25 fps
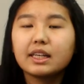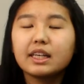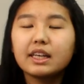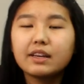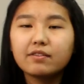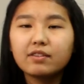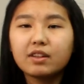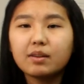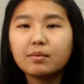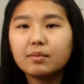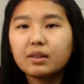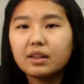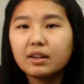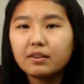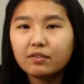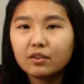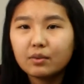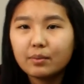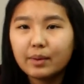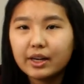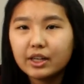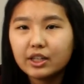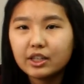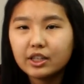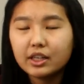give them the
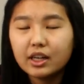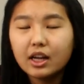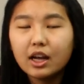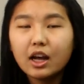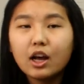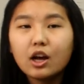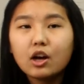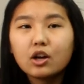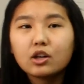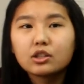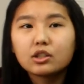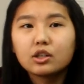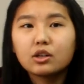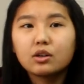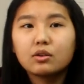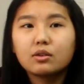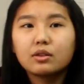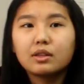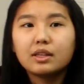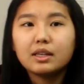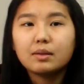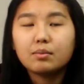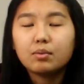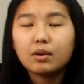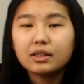information so
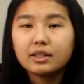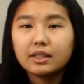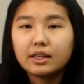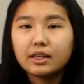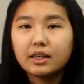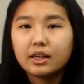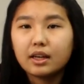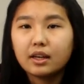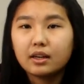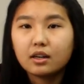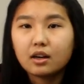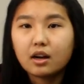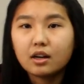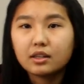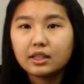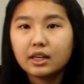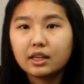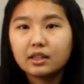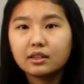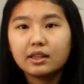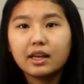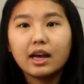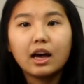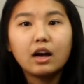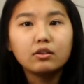the president can
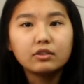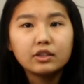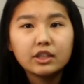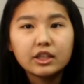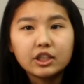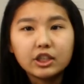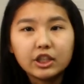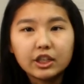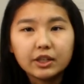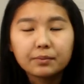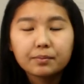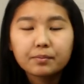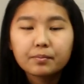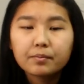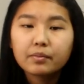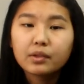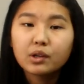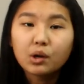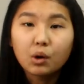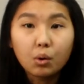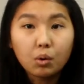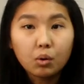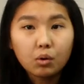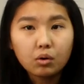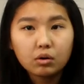contact the LTG.
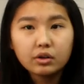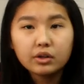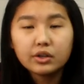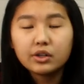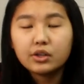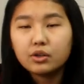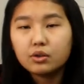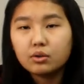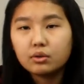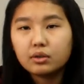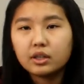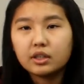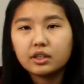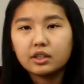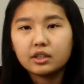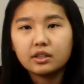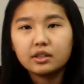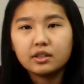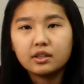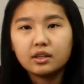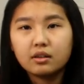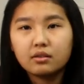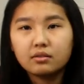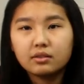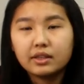Or you could just
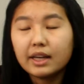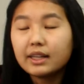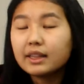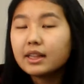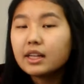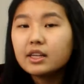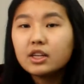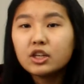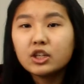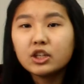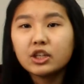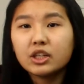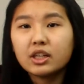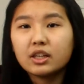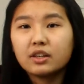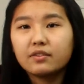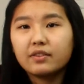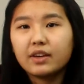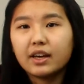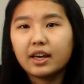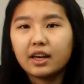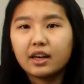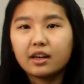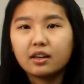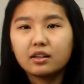take the
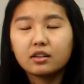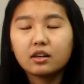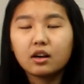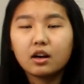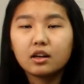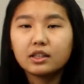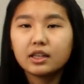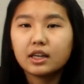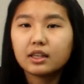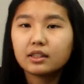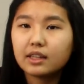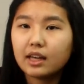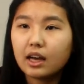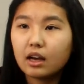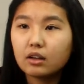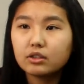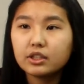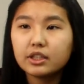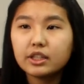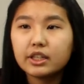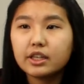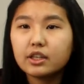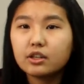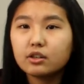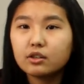initiative and contact the
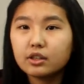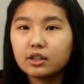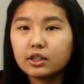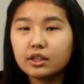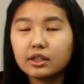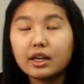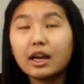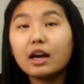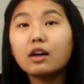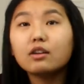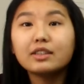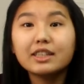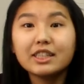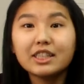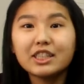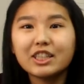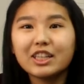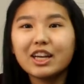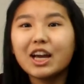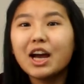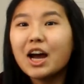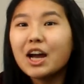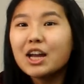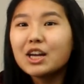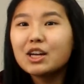
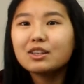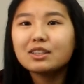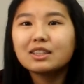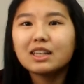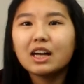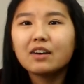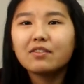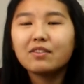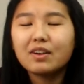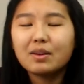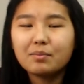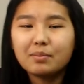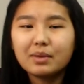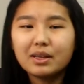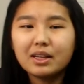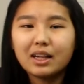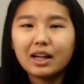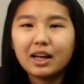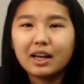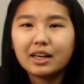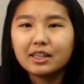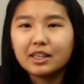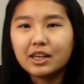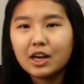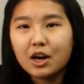LTG yourself and be
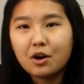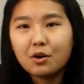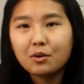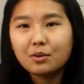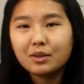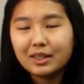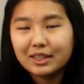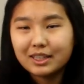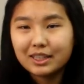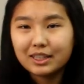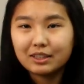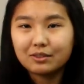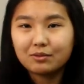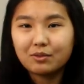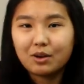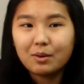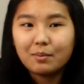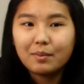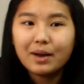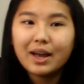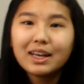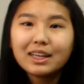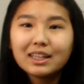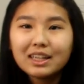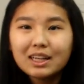like, yo, this is what
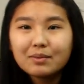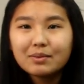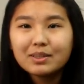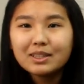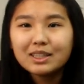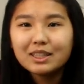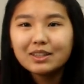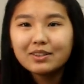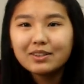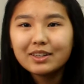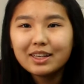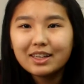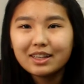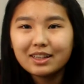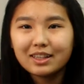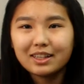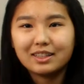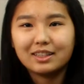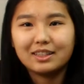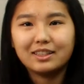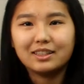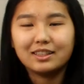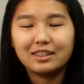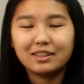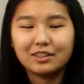my club is doing. This
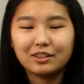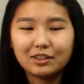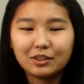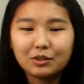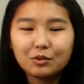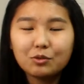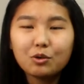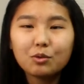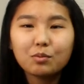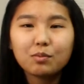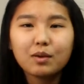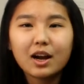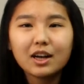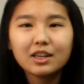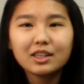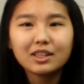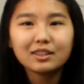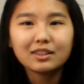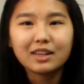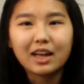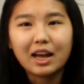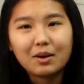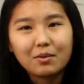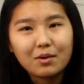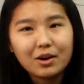is a cool
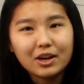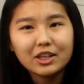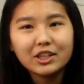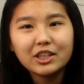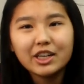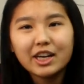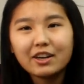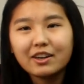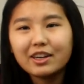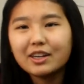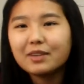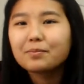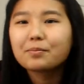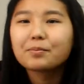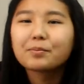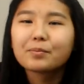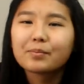project. I want to share it.